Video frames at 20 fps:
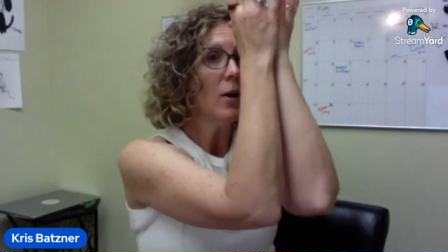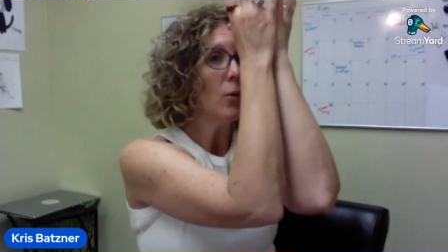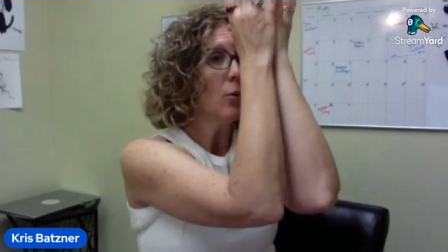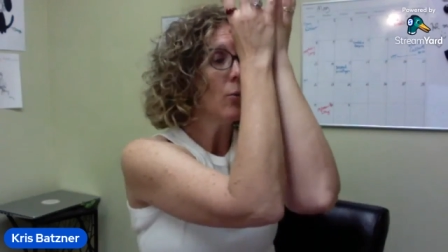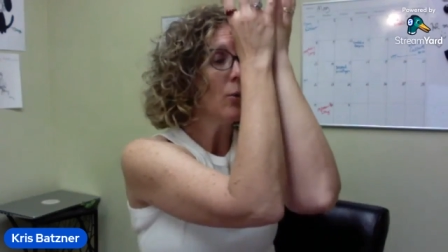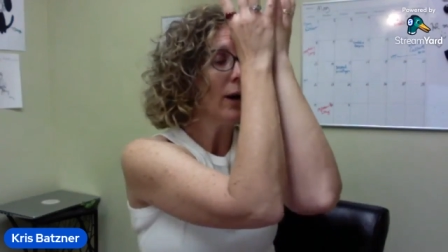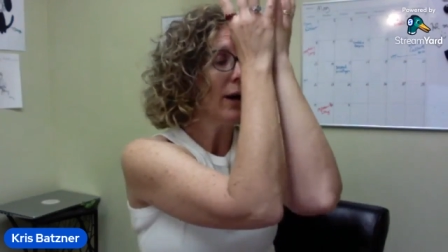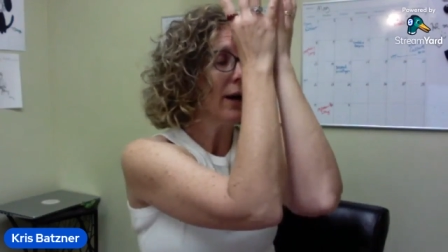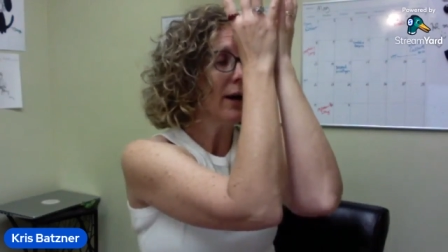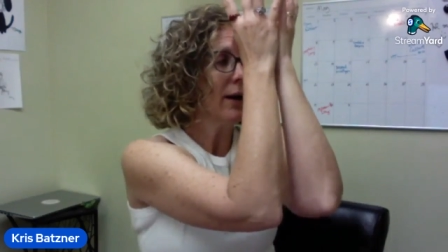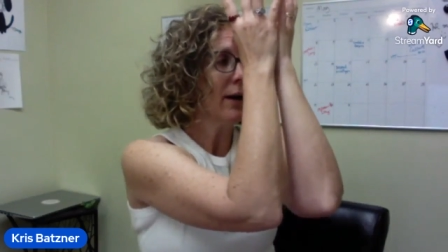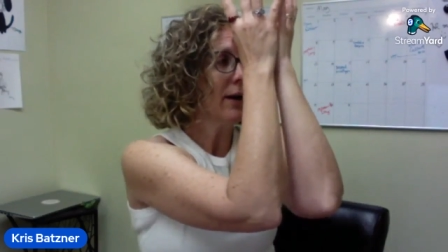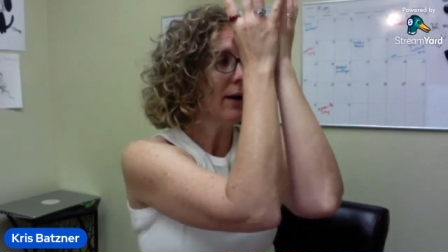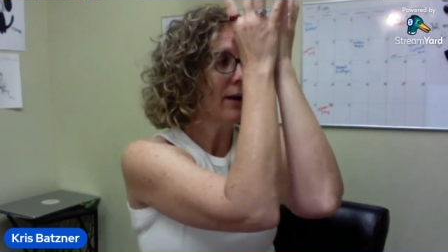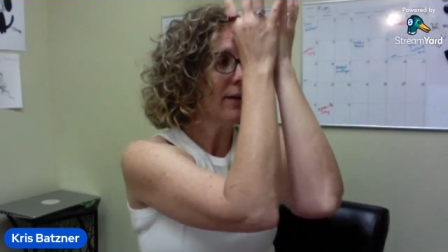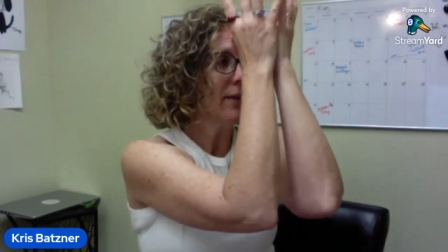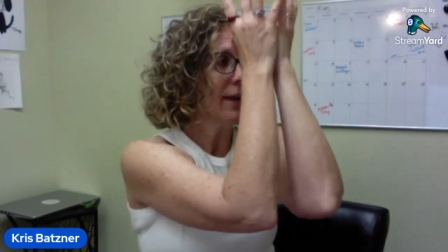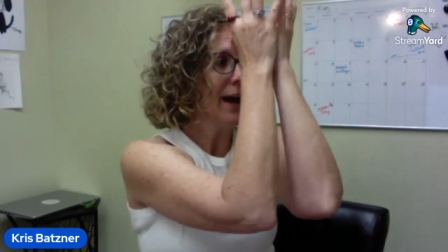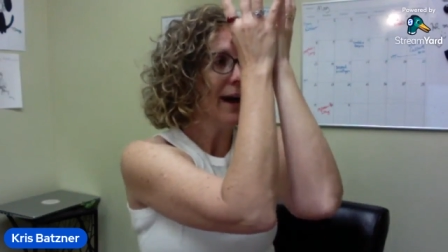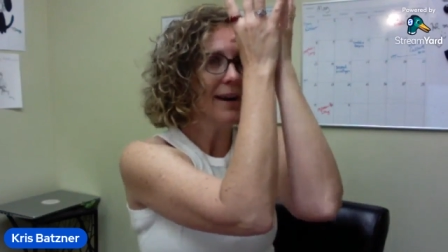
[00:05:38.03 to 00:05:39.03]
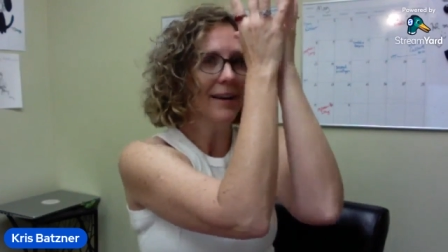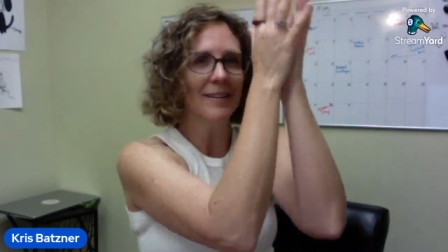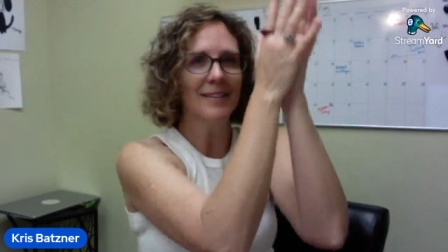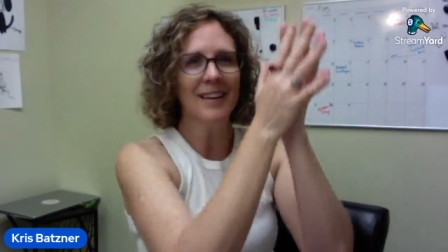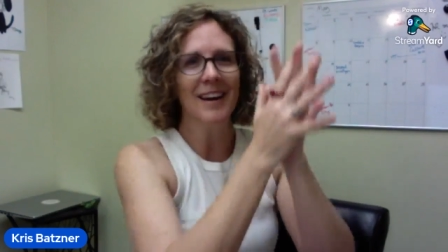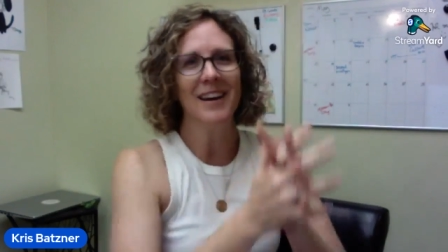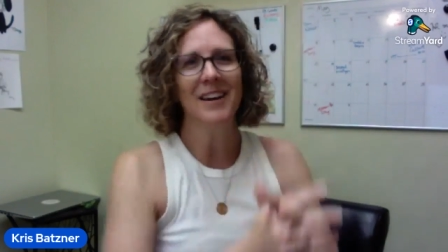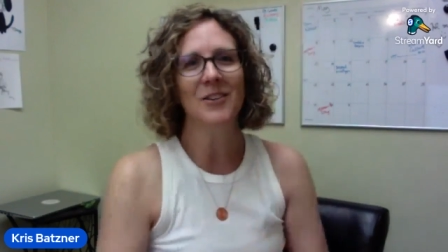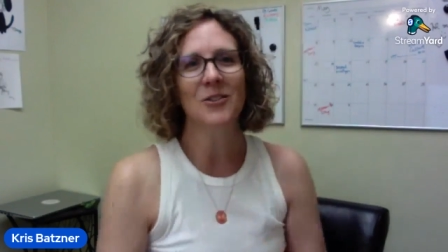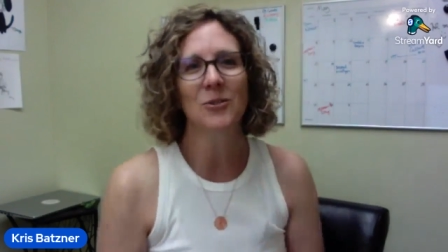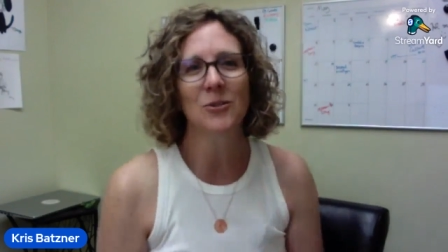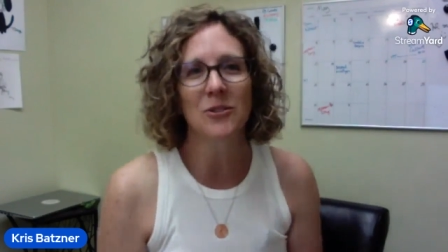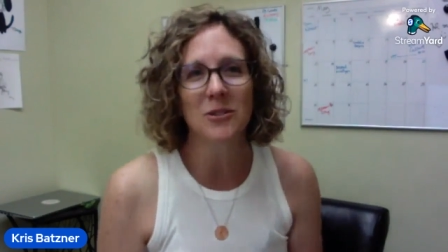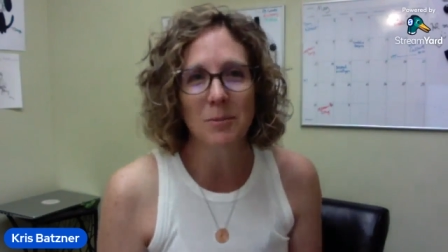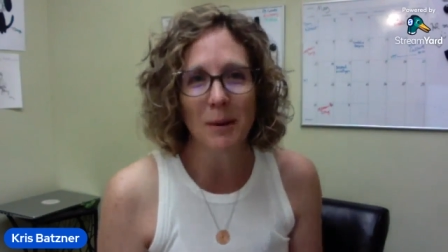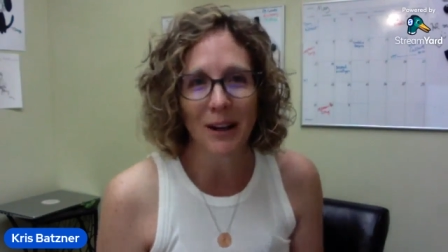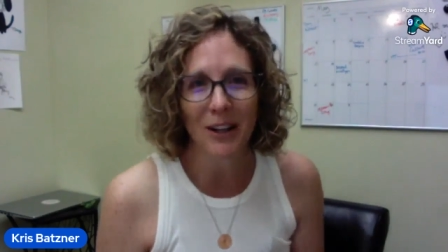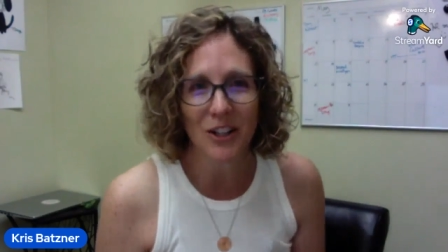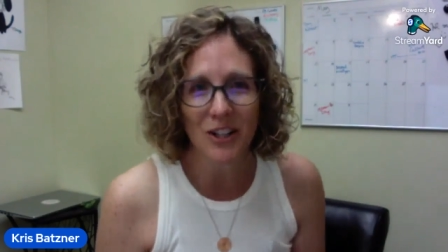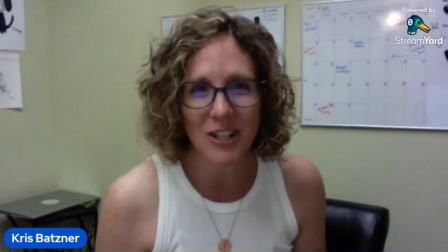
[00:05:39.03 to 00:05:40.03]
where that is that
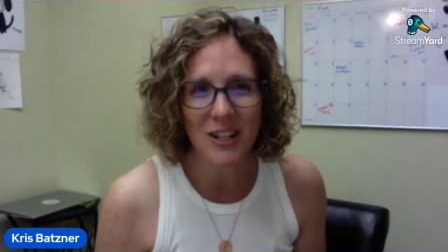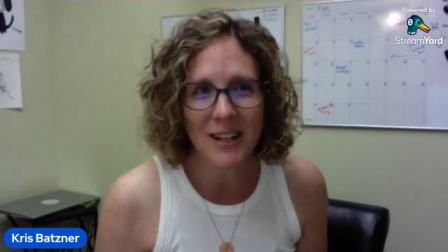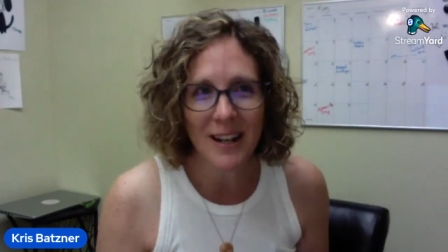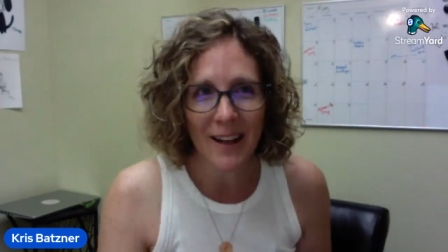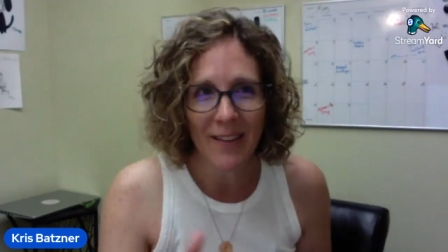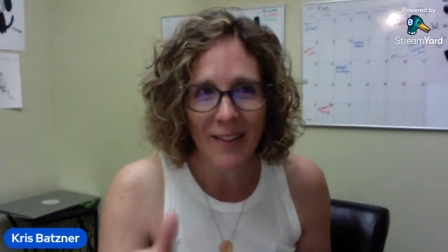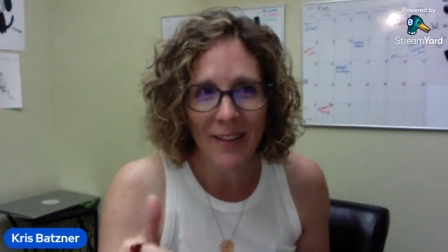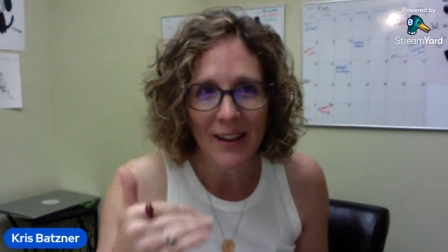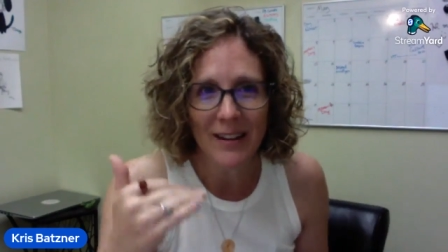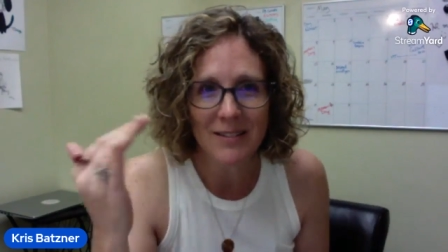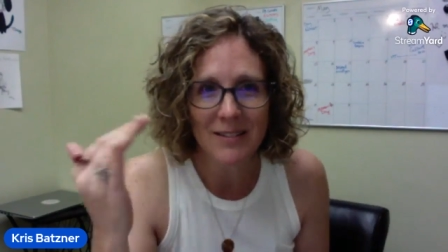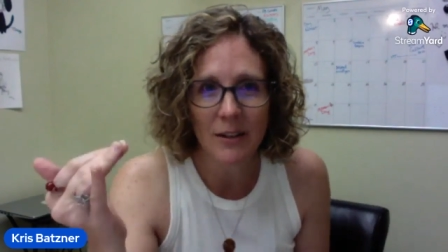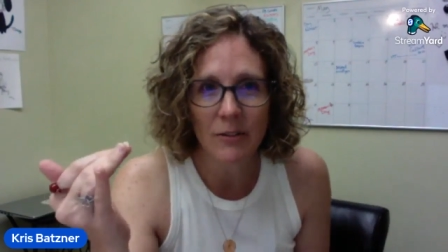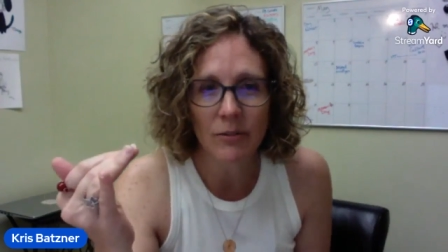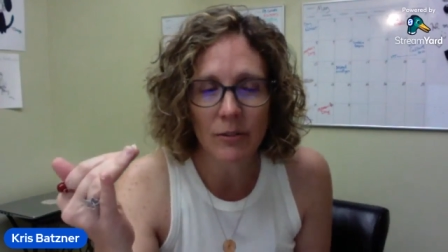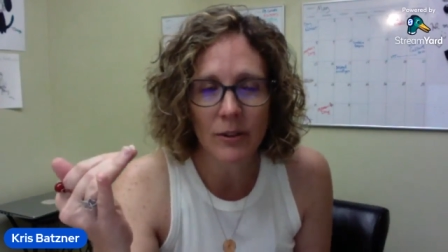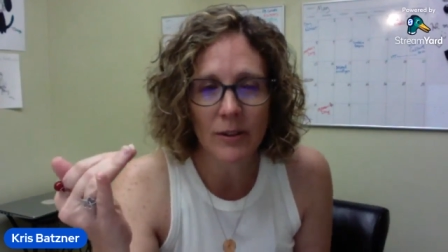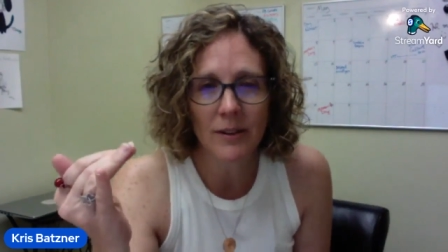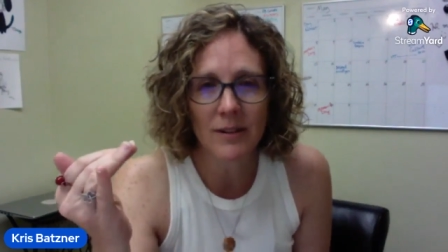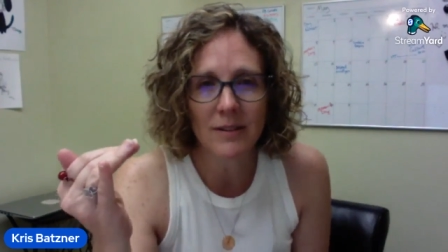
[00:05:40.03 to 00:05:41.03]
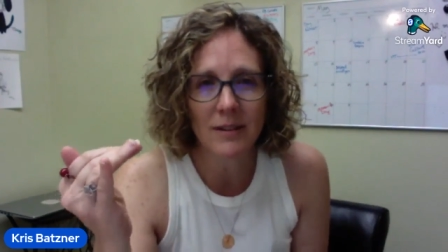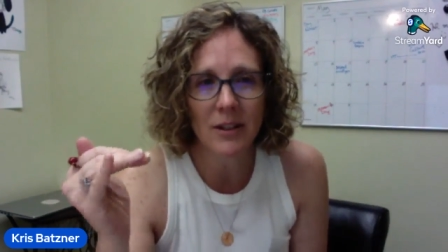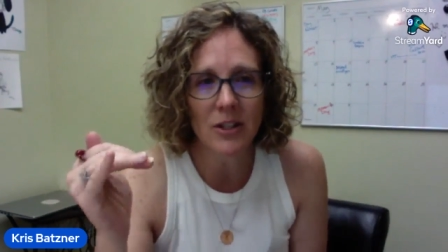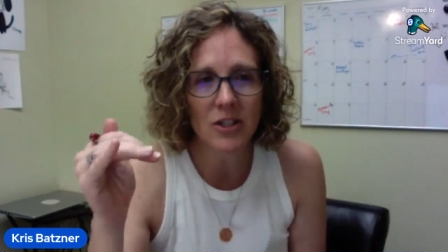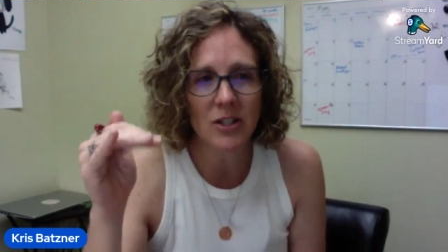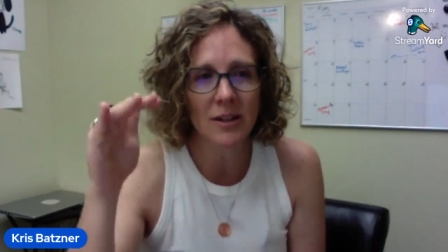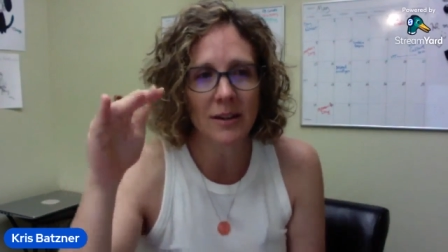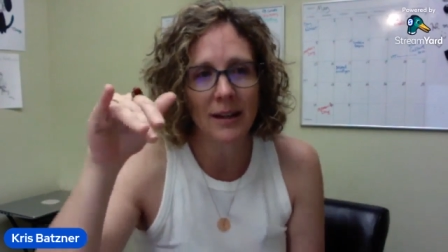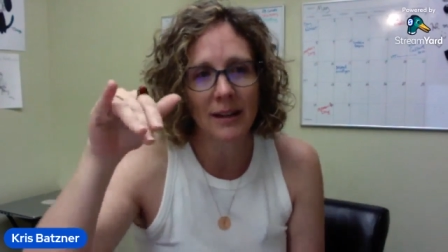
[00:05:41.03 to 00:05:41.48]
introspection and that self realization.